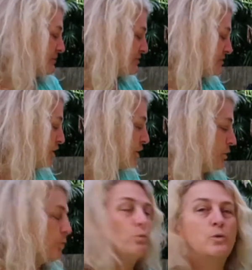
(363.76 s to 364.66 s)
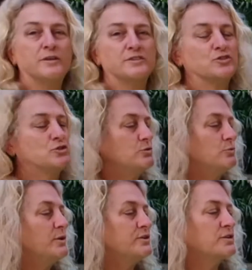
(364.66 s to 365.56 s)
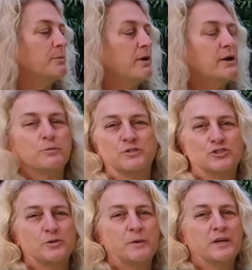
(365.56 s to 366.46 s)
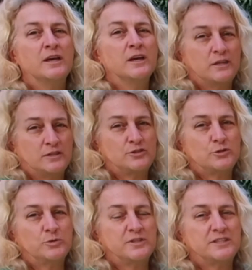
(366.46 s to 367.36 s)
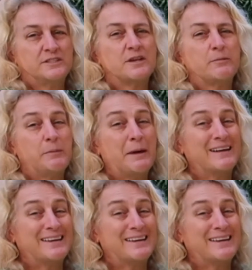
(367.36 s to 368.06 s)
so, once combined with shipping, the 2 of these set me back